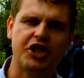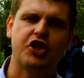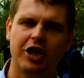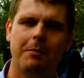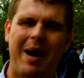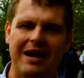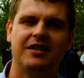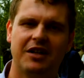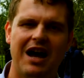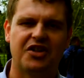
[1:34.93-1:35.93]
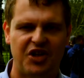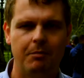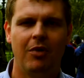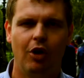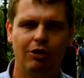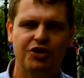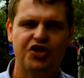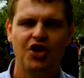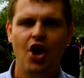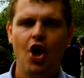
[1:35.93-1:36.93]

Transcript: should abandon our symbols